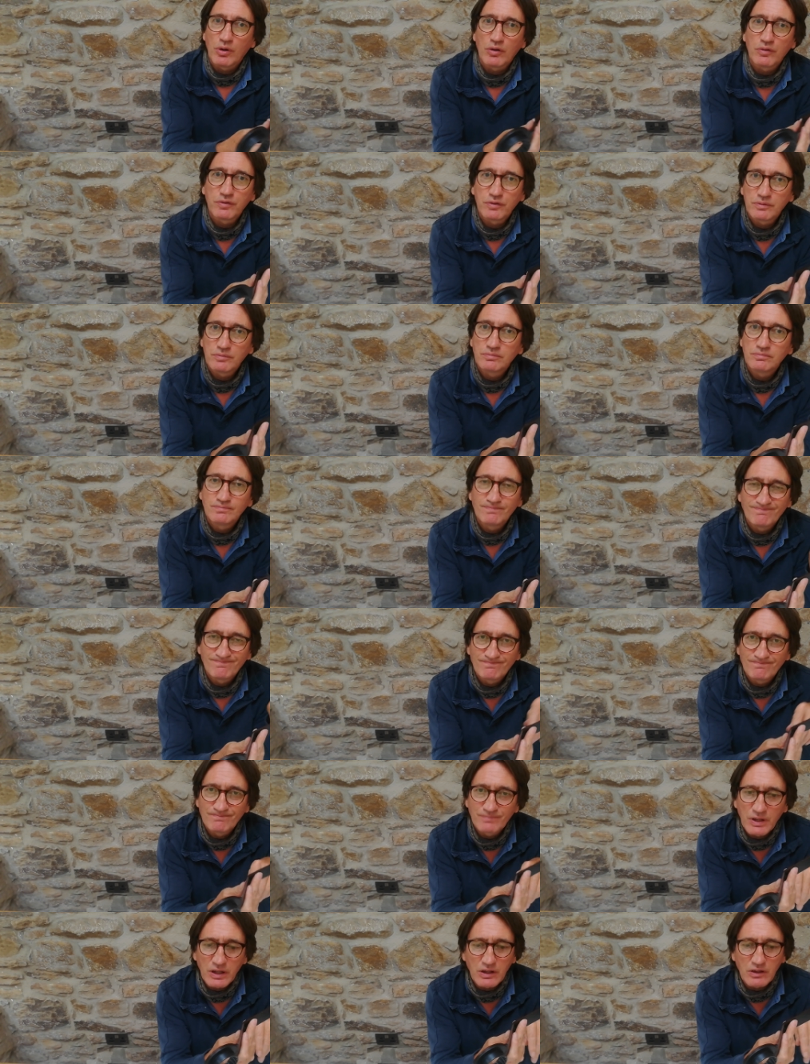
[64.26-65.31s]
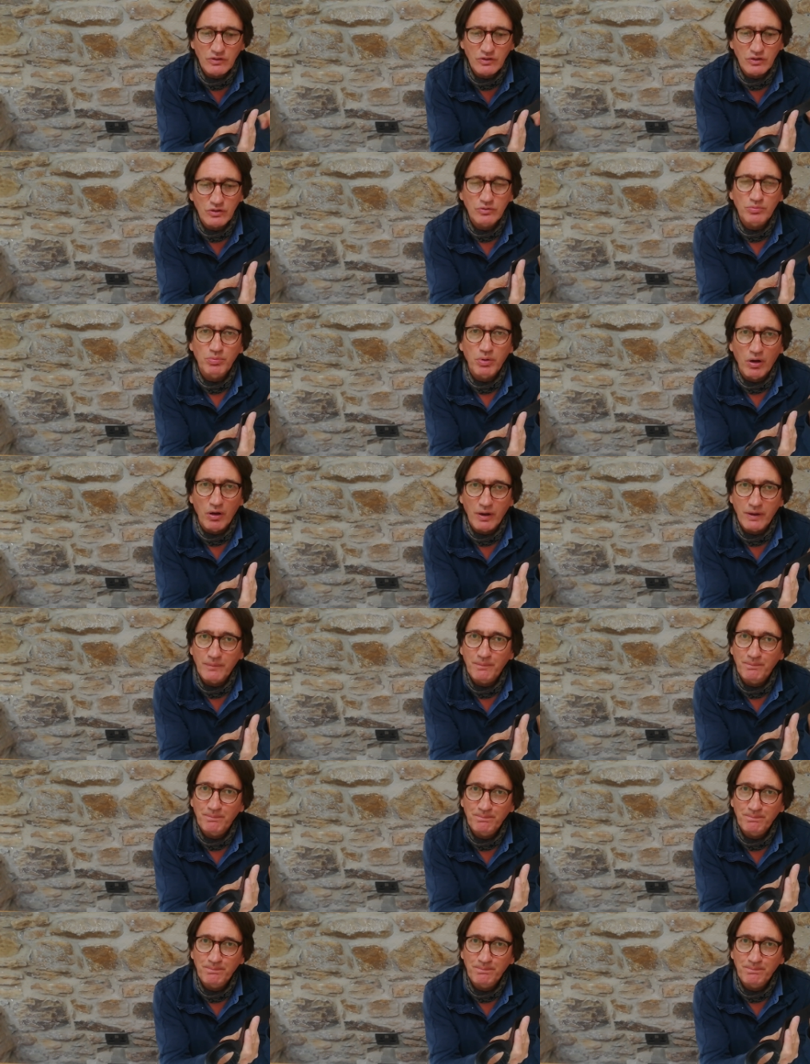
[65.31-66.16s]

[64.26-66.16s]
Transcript: off easy as pie.